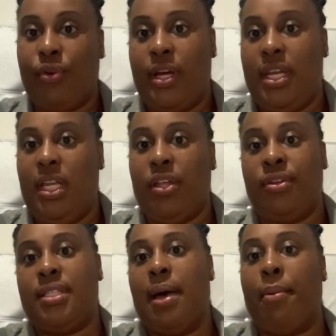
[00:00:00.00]
or any
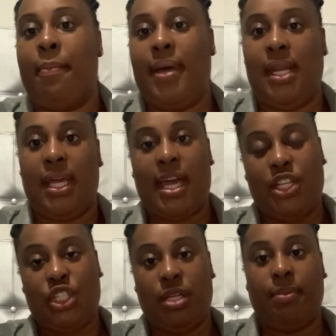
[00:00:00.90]
other type of
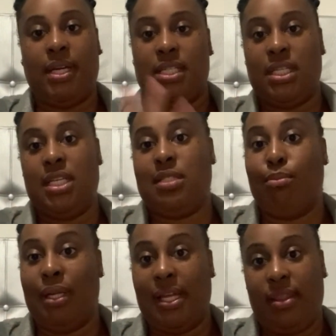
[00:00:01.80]
medication because it is
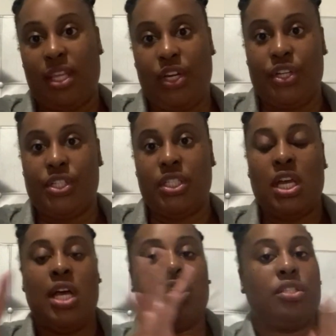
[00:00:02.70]
blood thinners.
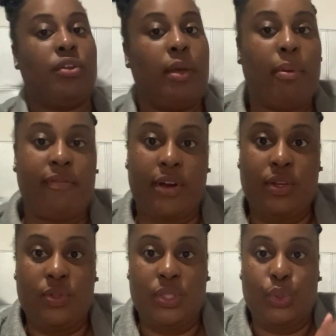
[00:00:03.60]
So they prefer
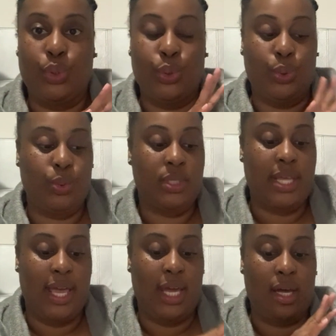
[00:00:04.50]
you to
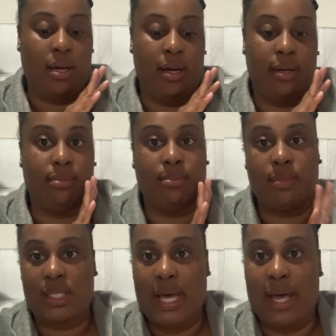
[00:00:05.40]
take
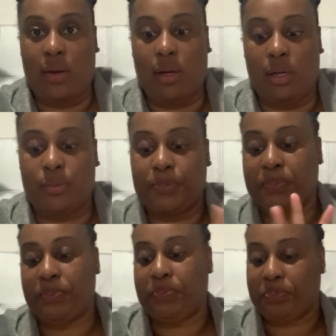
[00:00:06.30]
Tylenol.
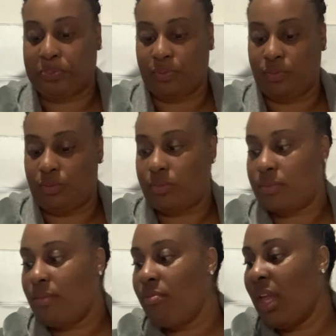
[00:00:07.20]

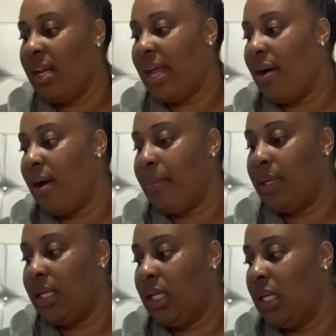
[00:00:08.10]
Now I'm
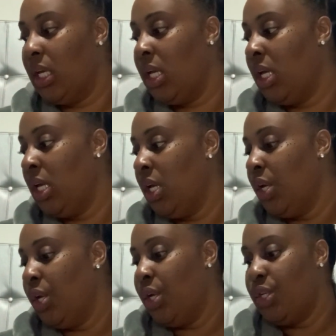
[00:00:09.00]
gonna
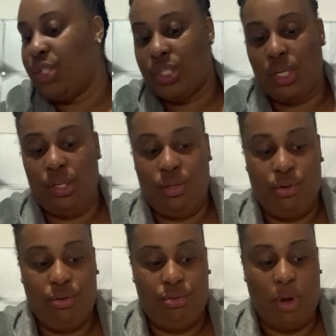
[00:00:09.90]
show
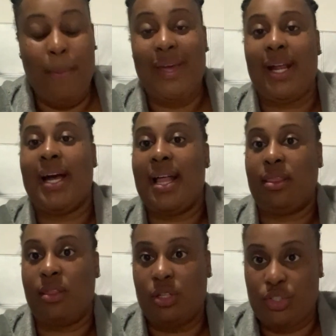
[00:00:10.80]
you, and I
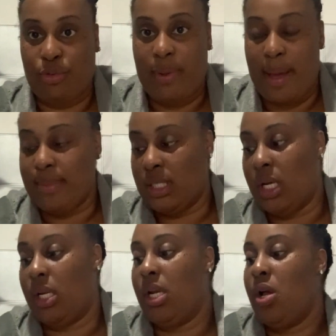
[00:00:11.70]
got those from
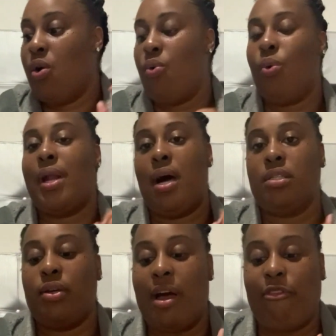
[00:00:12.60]
Amazon. What I
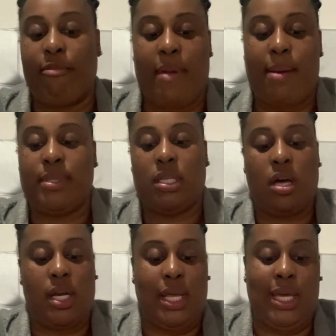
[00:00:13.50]
also got from
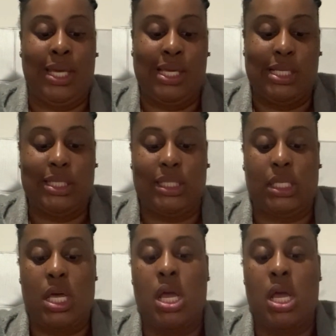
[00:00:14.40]
Amazon is